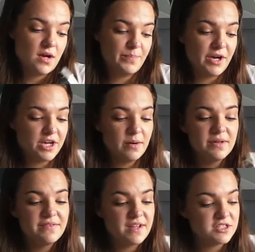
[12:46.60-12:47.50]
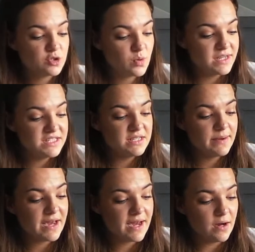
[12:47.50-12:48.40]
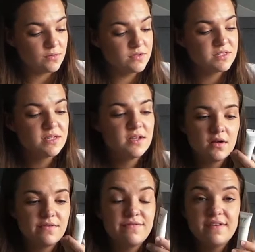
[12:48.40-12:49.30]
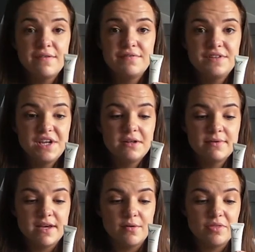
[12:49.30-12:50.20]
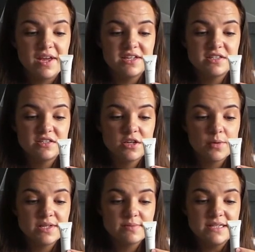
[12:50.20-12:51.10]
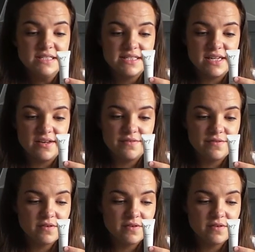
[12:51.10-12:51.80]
But I can't believe that £20, 15ml, that is so expensive.